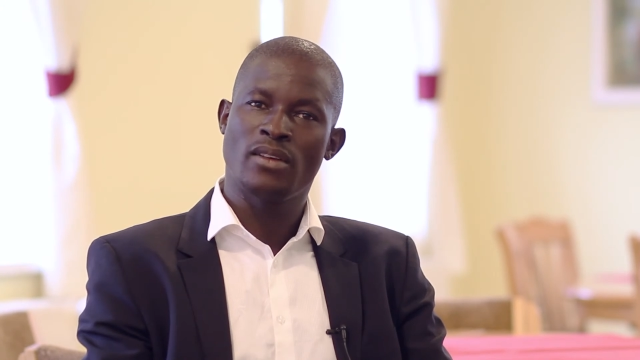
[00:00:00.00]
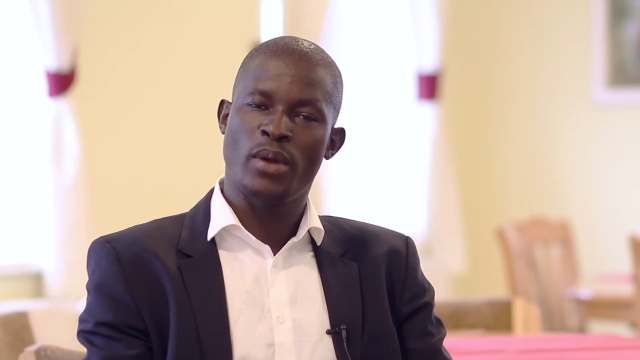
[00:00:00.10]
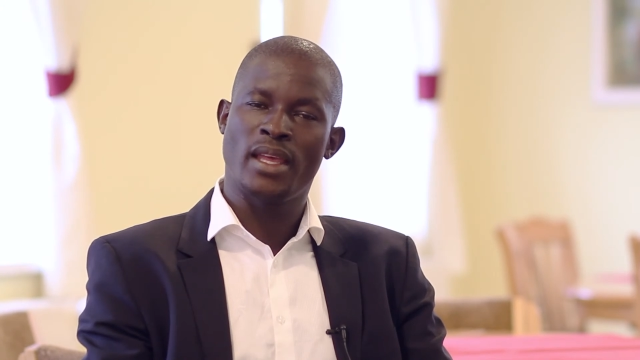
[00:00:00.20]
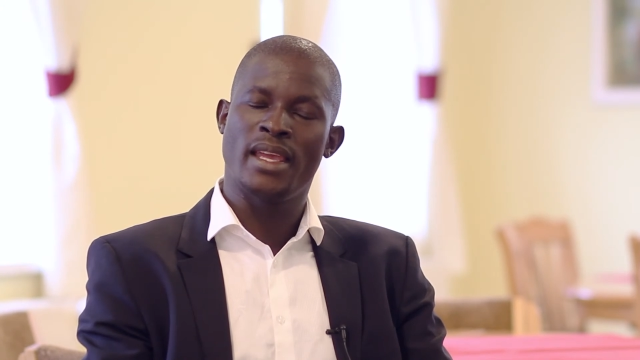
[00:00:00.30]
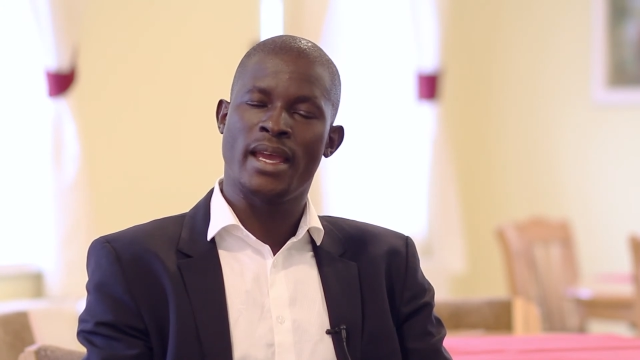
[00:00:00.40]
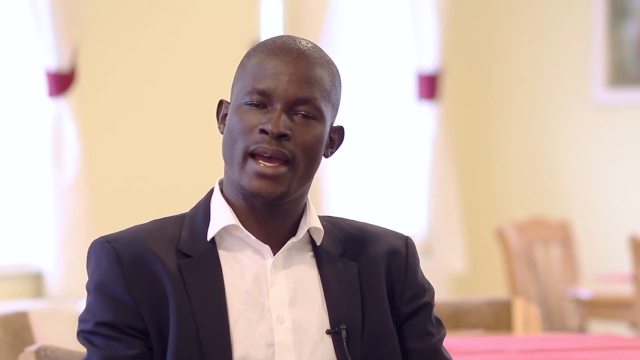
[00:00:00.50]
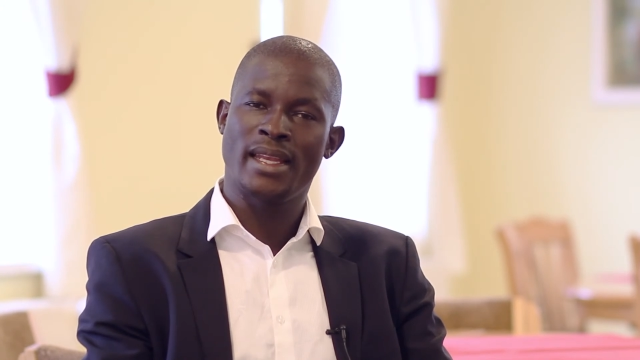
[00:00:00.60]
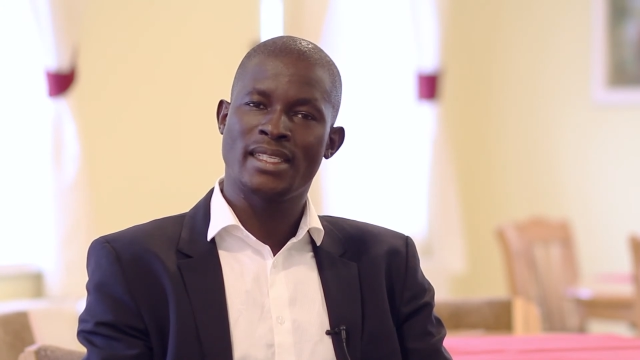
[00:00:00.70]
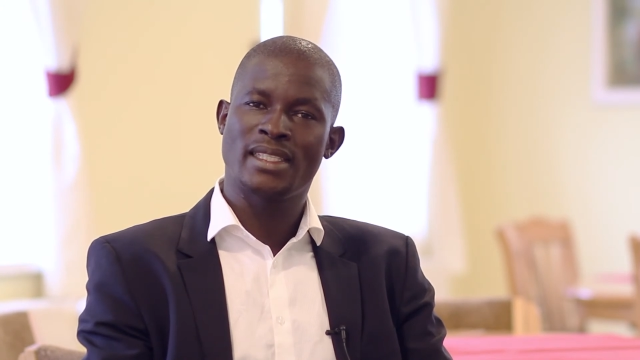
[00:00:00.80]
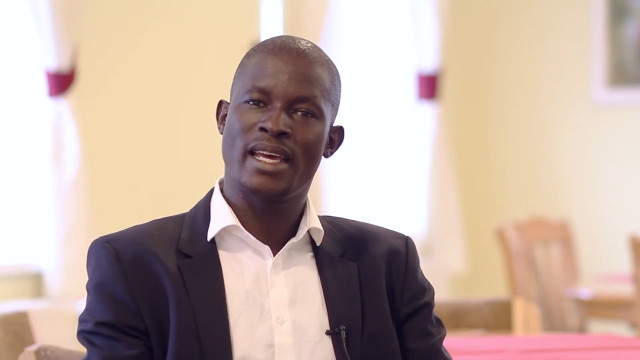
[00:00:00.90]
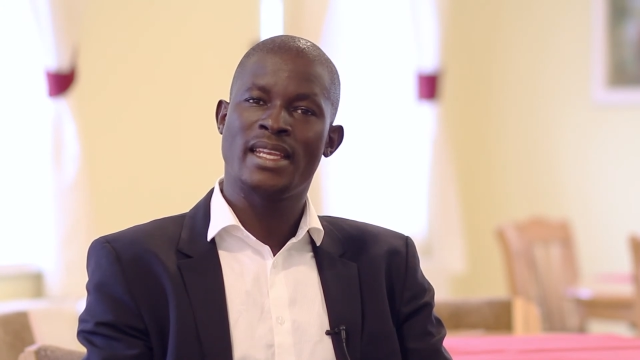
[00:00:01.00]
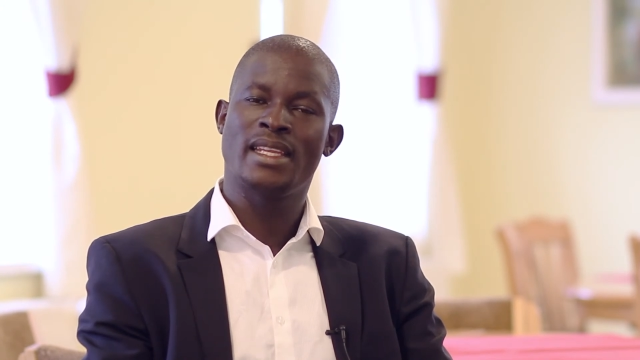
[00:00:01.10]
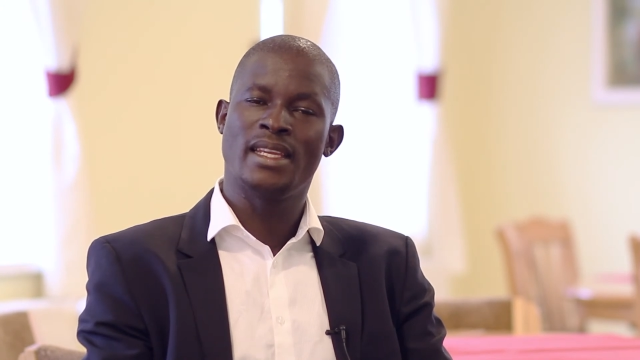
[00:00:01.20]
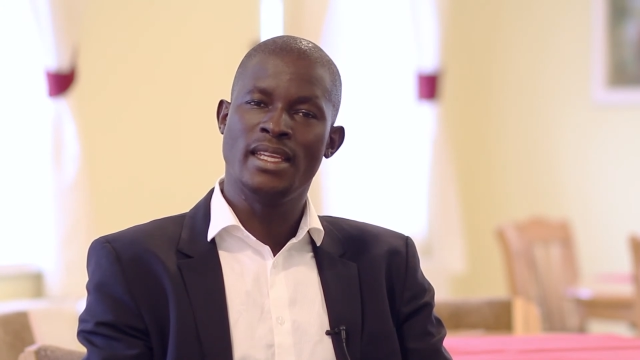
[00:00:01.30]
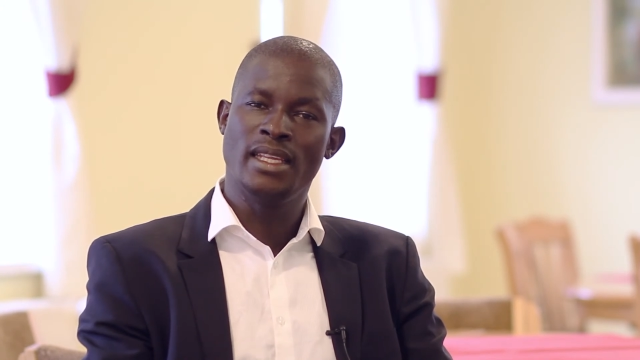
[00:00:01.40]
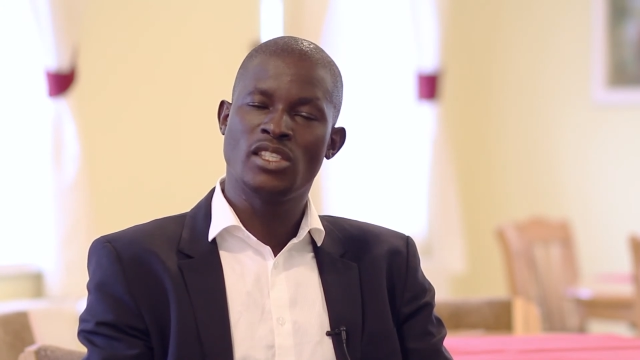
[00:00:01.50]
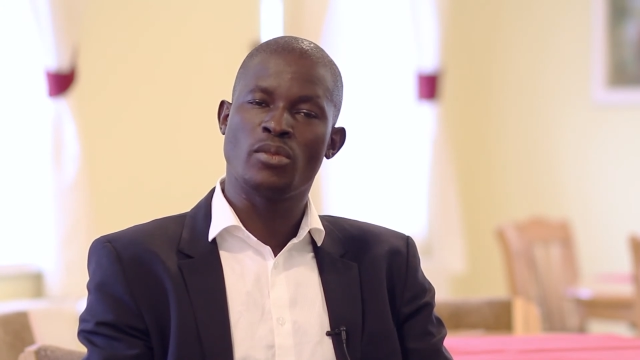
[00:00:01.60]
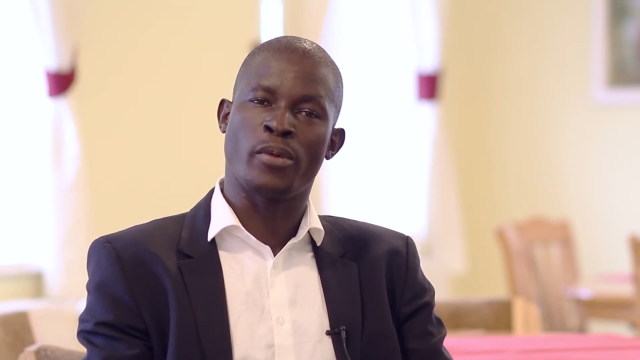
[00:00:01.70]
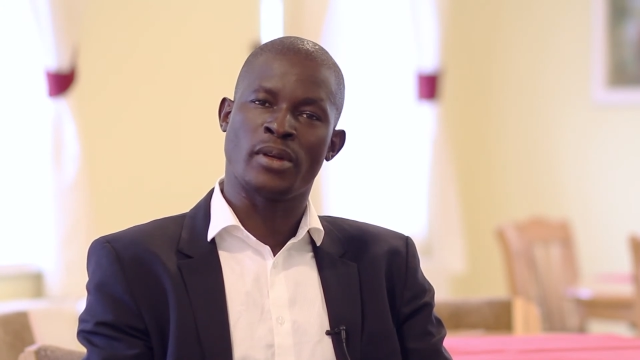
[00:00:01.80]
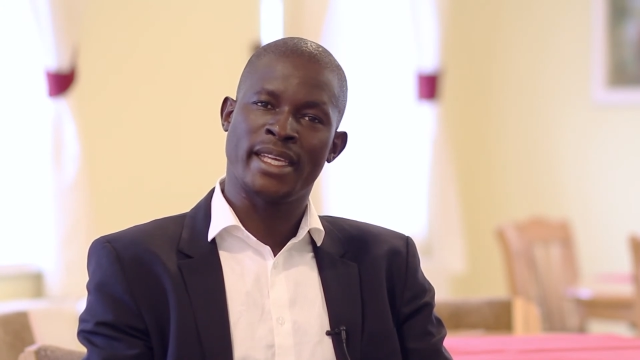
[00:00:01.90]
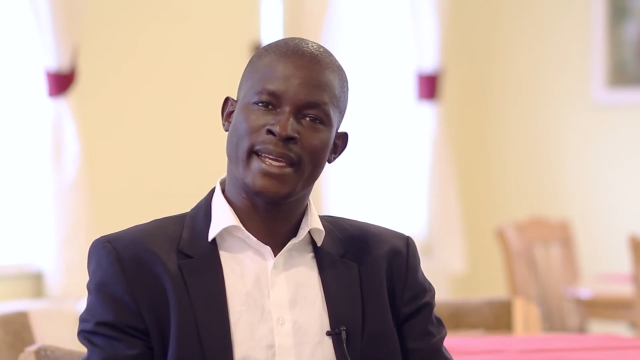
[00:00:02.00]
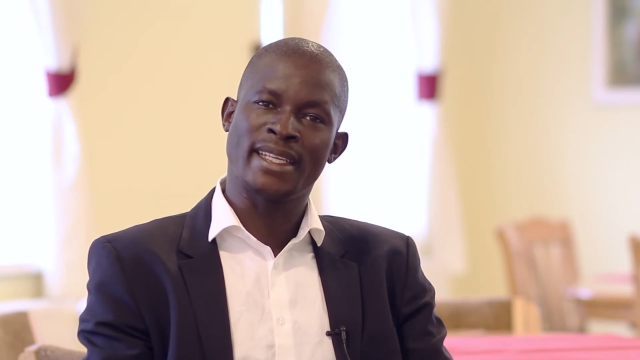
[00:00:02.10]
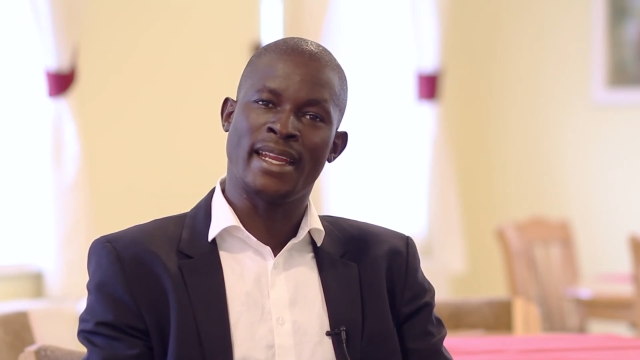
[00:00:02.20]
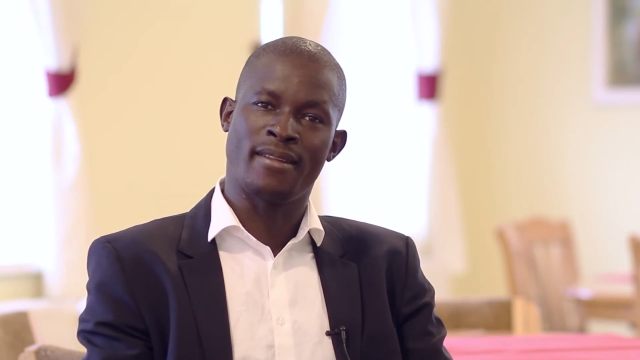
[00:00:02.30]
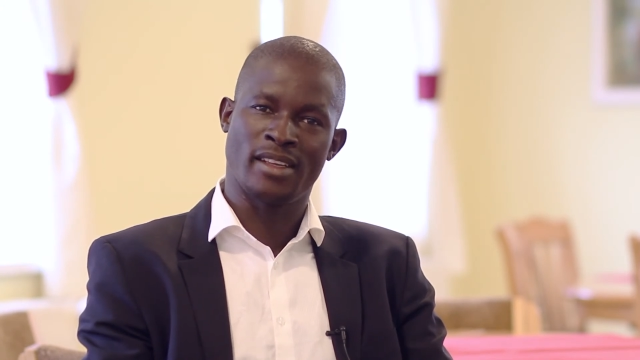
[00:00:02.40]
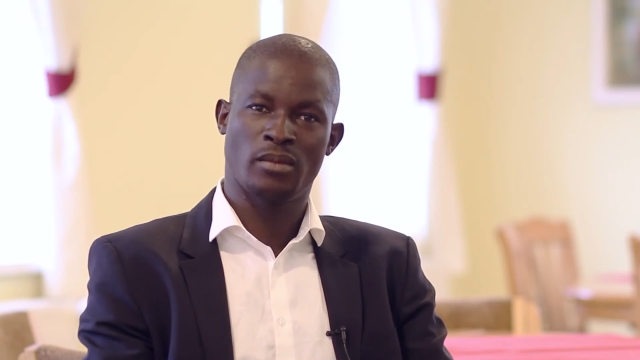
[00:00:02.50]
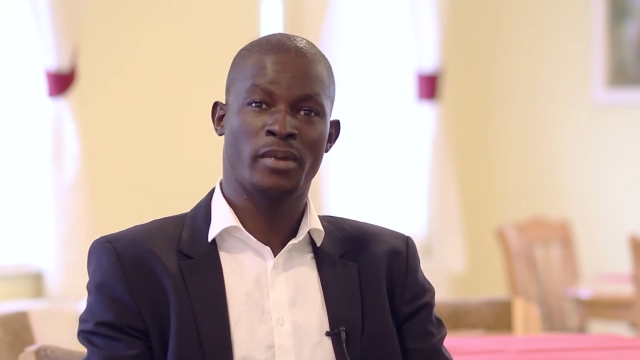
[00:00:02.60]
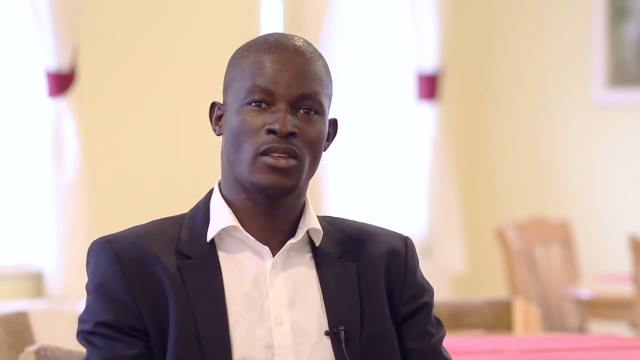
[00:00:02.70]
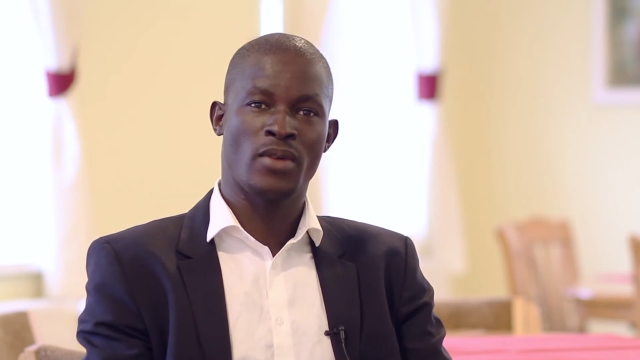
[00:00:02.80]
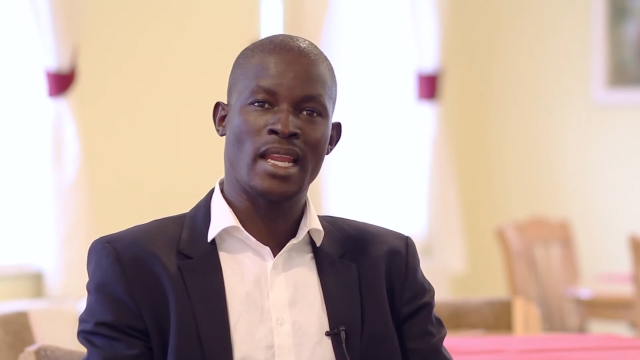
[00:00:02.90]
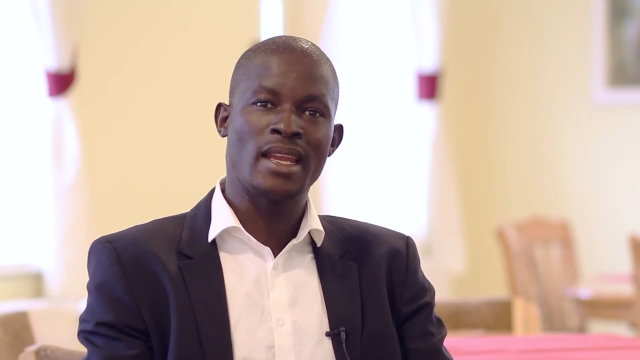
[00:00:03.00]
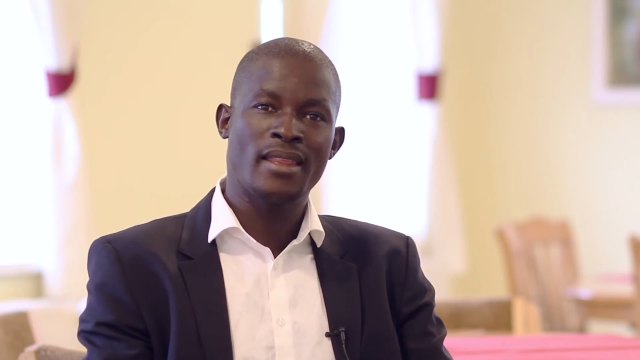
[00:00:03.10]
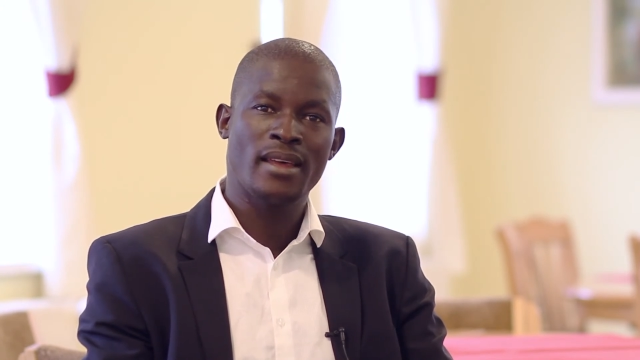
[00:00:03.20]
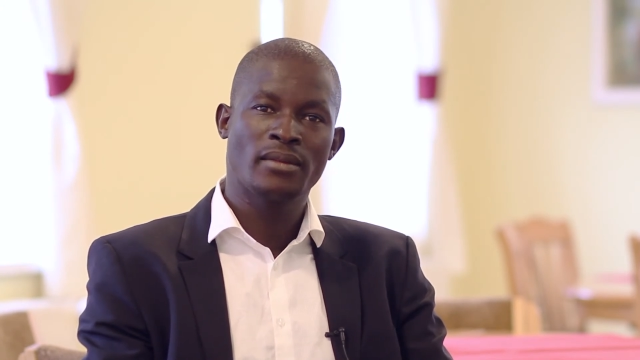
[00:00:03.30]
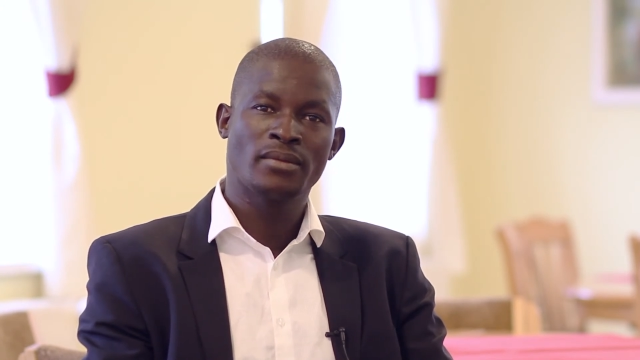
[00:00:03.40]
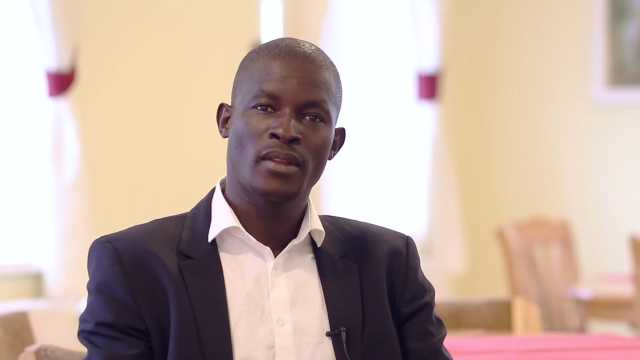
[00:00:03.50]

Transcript: where they understand the needs to protect and respect one another,